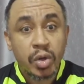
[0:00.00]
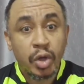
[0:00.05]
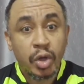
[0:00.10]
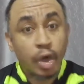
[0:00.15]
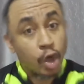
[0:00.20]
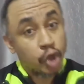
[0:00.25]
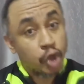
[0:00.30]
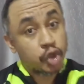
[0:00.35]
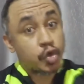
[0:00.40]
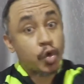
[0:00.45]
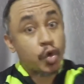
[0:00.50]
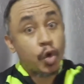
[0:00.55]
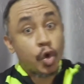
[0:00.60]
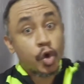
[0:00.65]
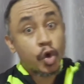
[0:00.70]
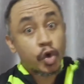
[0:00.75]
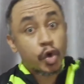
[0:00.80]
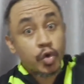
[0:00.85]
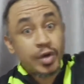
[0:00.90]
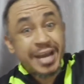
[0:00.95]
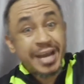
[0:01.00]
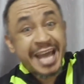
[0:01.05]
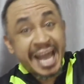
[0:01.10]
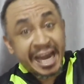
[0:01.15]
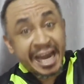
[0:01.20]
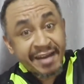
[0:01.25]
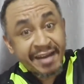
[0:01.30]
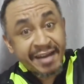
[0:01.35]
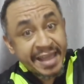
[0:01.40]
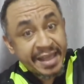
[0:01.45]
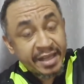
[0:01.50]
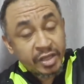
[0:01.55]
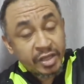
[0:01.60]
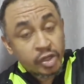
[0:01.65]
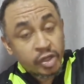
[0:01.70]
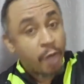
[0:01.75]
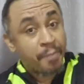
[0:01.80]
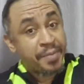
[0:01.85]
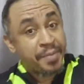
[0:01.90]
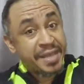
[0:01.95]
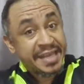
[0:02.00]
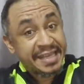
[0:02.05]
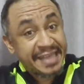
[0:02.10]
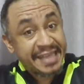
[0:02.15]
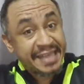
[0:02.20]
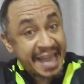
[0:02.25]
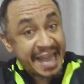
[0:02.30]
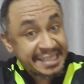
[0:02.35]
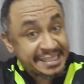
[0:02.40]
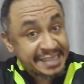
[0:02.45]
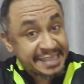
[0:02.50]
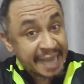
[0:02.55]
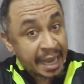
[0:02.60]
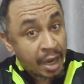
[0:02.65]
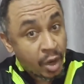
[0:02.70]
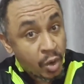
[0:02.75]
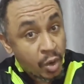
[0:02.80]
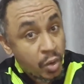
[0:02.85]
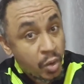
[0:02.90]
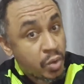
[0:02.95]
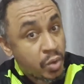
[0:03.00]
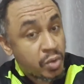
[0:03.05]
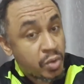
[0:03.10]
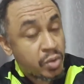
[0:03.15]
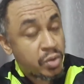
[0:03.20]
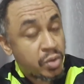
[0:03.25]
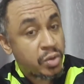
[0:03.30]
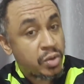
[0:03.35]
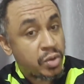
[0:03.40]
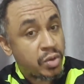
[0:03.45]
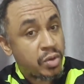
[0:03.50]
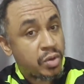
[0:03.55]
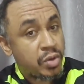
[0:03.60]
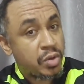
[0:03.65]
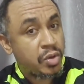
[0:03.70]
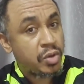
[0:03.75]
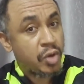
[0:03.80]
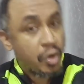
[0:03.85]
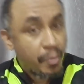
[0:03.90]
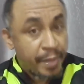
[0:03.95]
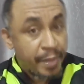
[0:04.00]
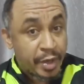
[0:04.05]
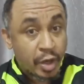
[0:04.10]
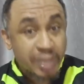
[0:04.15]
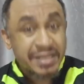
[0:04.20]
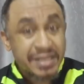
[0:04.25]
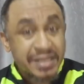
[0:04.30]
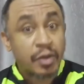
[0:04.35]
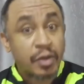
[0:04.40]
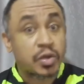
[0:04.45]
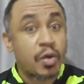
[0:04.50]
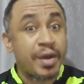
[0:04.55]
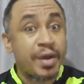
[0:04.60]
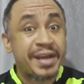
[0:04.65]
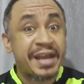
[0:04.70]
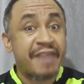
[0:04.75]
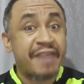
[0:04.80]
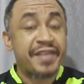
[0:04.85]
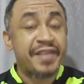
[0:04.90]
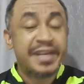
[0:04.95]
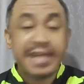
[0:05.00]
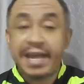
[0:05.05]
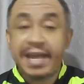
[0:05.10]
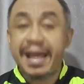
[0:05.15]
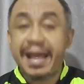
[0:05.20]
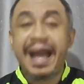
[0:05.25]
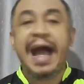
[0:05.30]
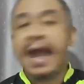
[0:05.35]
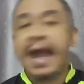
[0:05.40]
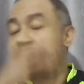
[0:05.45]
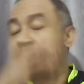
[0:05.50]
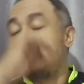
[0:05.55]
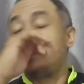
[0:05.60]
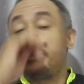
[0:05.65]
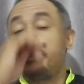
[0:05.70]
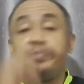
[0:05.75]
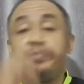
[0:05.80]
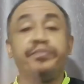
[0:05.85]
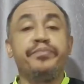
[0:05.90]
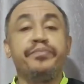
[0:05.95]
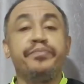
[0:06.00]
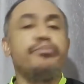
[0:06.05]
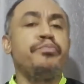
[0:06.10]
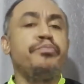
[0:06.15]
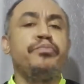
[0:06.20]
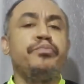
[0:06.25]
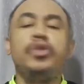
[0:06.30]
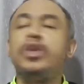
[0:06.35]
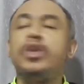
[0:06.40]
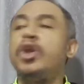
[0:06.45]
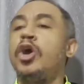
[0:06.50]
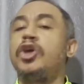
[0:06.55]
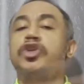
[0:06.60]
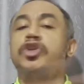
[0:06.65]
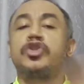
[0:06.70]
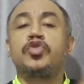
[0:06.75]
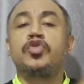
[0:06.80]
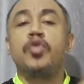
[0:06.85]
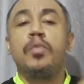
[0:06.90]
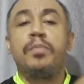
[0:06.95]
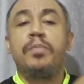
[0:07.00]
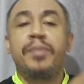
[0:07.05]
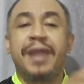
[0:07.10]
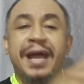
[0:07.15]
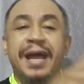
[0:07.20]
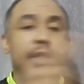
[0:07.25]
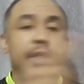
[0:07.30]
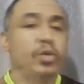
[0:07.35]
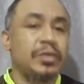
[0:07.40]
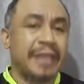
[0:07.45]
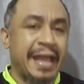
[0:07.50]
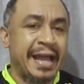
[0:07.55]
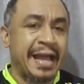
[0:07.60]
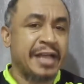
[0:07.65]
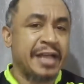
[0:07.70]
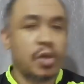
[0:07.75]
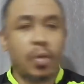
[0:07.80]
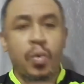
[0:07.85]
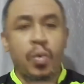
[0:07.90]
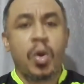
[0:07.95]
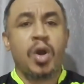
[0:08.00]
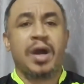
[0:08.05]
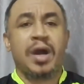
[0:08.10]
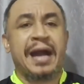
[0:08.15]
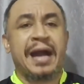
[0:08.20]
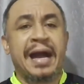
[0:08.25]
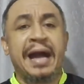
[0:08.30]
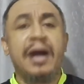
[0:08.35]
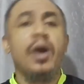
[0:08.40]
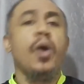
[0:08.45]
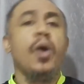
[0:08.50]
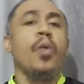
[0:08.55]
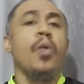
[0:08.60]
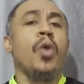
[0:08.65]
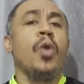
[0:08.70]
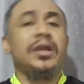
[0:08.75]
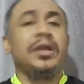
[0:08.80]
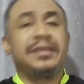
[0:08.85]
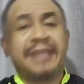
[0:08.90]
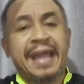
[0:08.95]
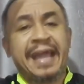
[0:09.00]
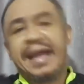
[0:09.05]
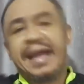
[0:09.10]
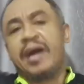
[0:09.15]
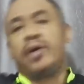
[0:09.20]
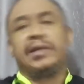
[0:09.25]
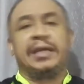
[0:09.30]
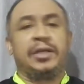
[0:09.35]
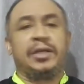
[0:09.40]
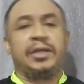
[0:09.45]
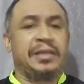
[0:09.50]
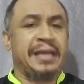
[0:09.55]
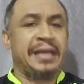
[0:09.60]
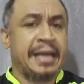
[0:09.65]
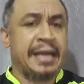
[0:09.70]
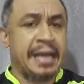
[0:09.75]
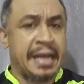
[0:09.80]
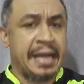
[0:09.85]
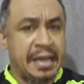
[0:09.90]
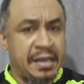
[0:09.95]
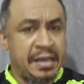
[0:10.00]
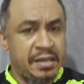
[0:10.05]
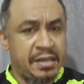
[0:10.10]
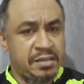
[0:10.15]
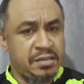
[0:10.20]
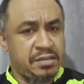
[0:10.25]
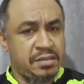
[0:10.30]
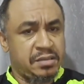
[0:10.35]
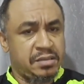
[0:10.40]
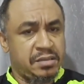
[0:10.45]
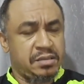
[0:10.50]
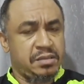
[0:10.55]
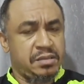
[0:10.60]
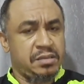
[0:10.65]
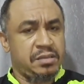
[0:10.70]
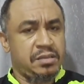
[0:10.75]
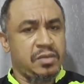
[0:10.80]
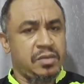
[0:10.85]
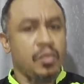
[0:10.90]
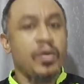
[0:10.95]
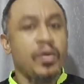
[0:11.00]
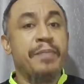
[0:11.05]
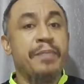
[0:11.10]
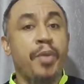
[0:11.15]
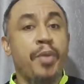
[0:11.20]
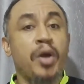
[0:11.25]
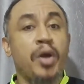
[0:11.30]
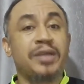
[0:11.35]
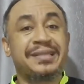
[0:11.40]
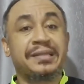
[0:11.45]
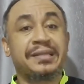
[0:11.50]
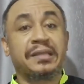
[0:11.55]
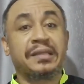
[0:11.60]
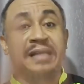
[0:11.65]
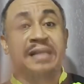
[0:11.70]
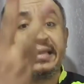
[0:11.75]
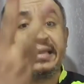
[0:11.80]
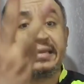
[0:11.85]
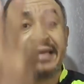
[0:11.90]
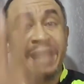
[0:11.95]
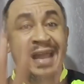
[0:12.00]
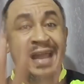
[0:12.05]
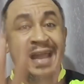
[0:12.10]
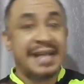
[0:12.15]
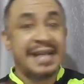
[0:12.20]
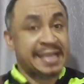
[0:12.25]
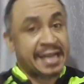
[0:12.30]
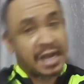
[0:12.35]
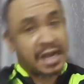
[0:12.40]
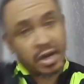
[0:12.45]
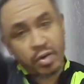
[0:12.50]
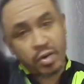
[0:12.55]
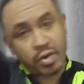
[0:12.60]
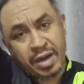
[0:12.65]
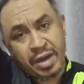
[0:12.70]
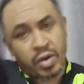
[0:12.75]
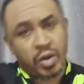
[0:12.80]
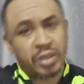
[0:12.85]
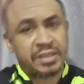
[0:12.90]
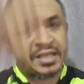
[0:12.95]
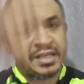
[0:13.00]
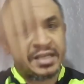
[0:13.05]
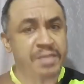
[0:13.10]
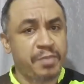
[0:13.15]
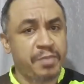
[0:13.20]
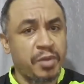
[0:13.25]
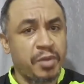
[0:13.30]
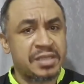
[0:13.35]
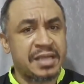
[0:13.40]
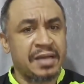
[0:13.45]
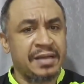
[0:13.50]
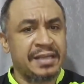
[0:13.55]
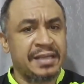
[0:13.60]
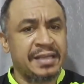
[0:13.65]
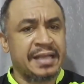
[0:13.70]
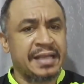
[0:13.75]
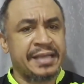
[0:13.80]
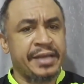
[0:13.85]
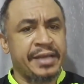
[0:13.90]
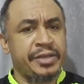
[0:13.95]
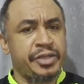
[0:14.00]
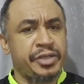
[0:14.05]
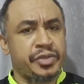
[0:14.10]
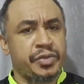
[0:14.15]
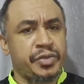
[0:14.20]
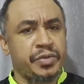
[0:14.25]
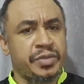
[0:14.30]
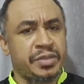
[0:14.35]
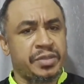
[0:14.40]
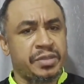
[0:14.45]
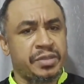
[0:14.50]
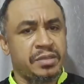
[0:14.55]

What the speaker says: Surulere, no be Ikeja. Because I was going every day, I lost 2 brand new tires on one car, 1 tire on another car. We bought 3 tires. I can go and call taste buds now. Let her tell you the truth.